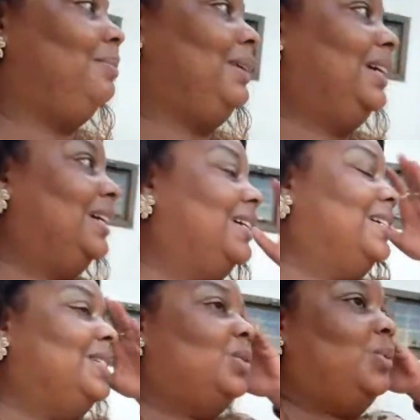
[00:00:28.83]

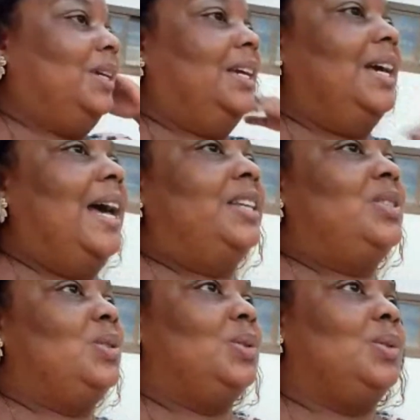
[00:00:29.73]
because we had
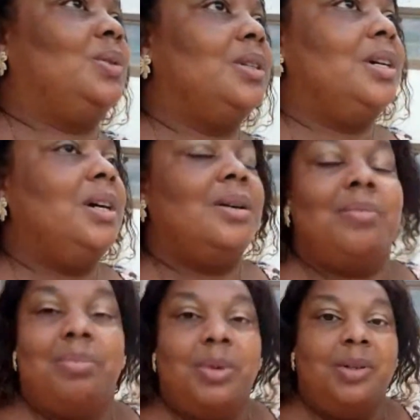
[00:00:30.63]
to
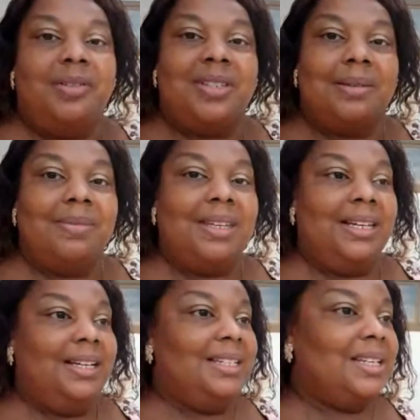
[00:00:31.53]
move some
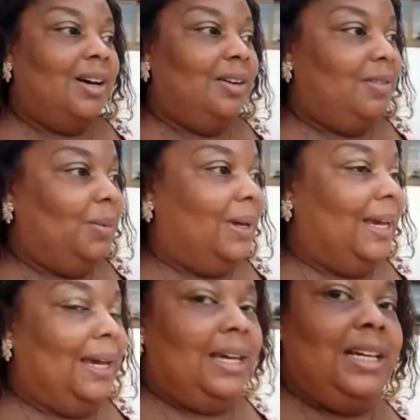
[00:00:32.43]
things out of the
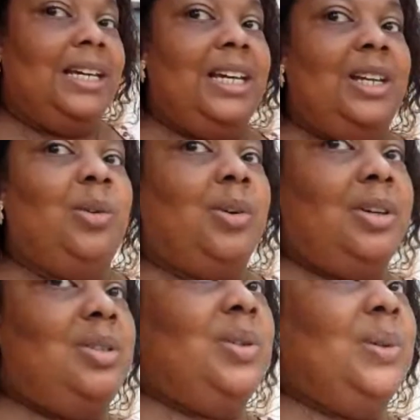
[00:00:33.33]
way in
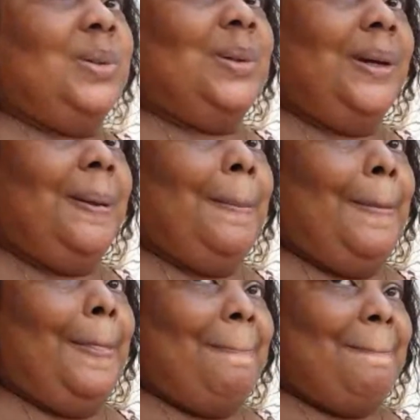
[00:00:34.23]
order to
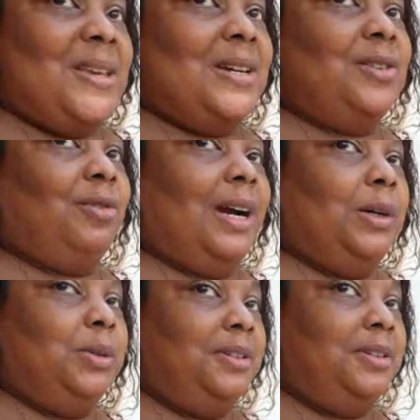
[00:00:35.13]

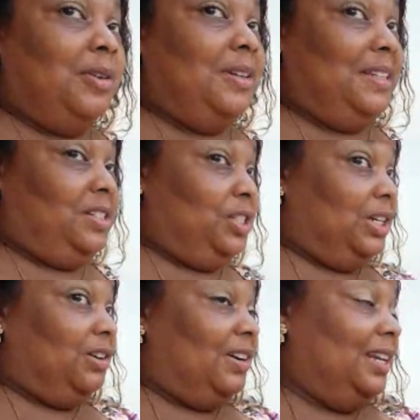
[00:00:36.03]
route for this
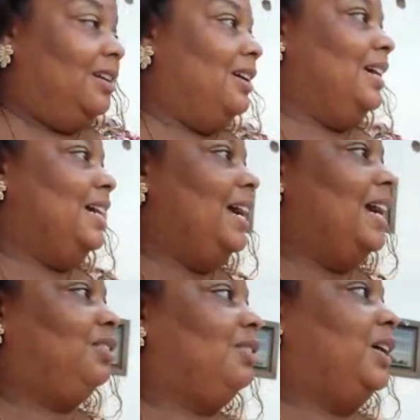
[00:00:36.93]
generator
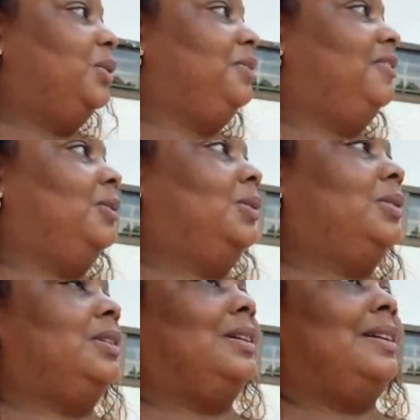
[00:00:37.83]
and route
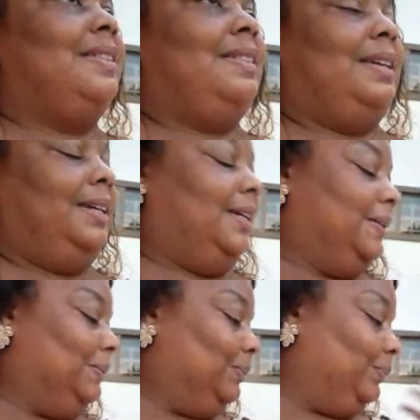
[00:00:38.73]
for the